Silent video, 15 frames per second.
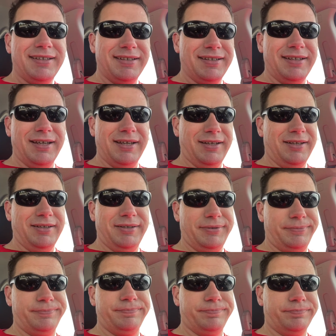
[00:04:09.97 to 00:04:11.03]
It
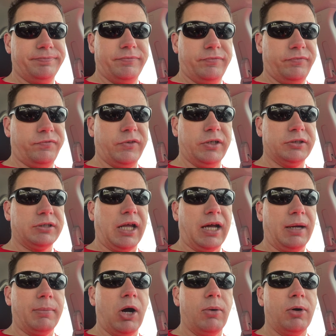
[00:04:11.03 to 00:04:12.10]
feels like
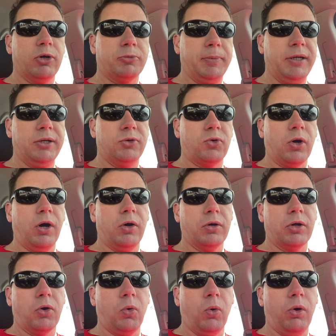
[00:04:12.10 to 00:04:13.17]
I'm almost being drawn
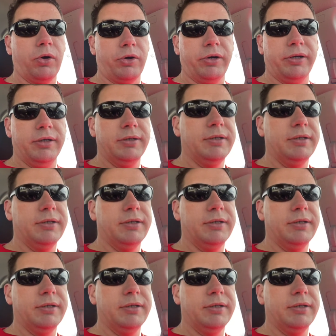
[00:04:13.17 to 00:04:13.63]
and quartered.